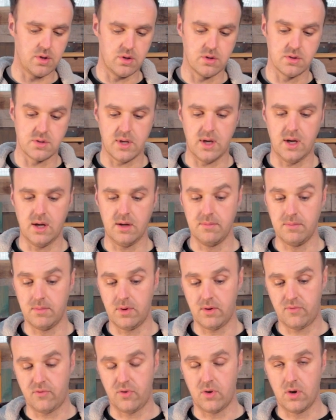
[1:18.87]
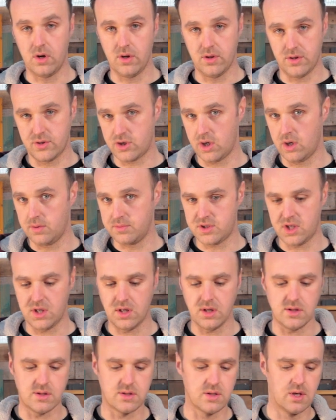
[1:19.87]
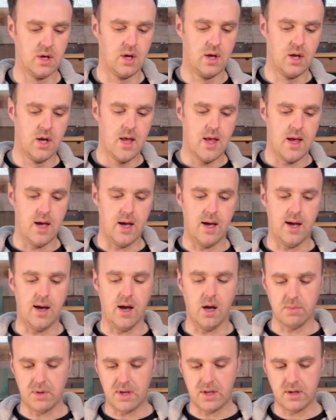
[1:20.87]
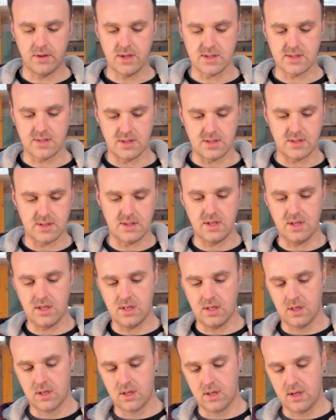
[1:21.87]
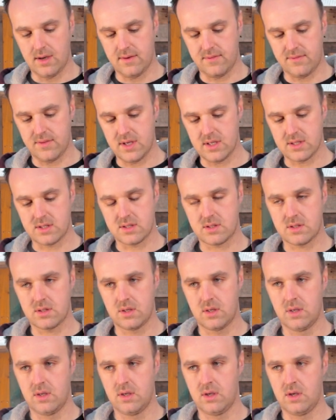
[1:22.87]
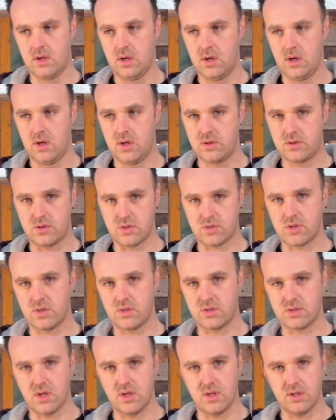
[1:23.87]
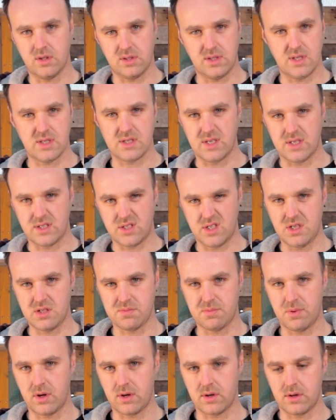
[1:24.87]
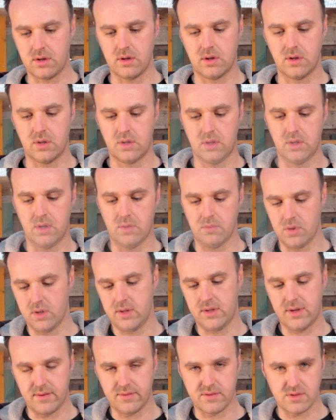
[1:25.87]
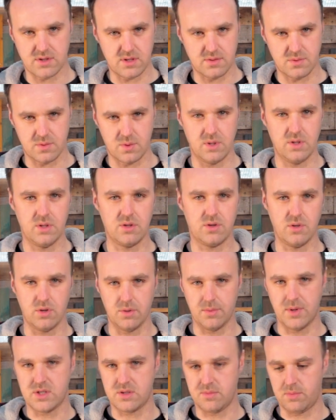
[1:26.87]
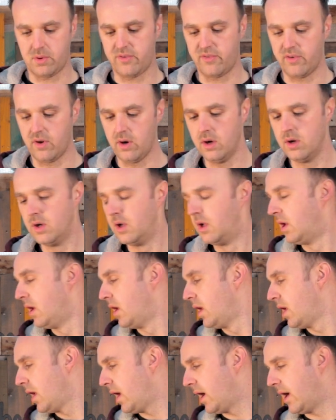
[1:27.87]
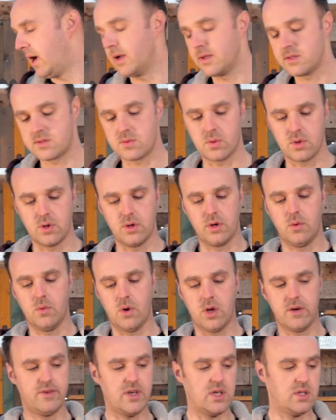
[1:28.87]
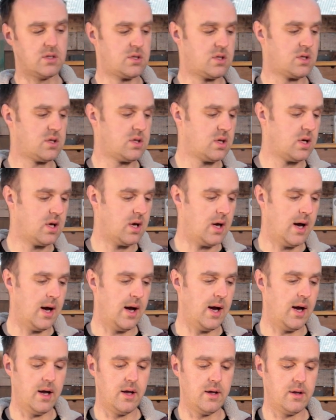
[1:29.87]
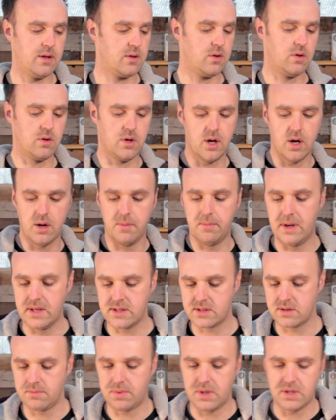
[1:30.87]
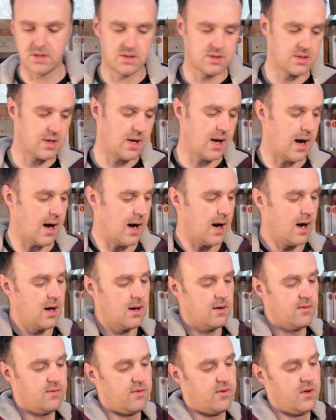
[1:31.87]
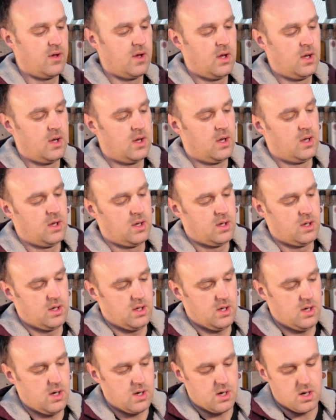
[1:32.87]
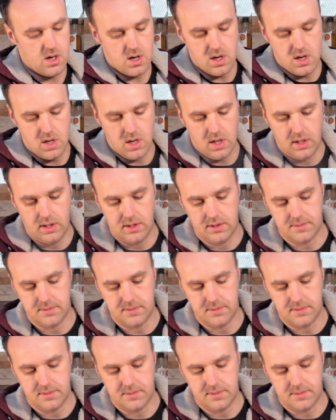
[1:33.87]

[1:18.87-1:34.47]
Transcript: to use them for the chopped cheese. I'll be interested to see if this just turns out to taste like a cheeseburger and what the difference is between the two, or which I prefer. So we're going to do one of each. The only other bits and pieces I have are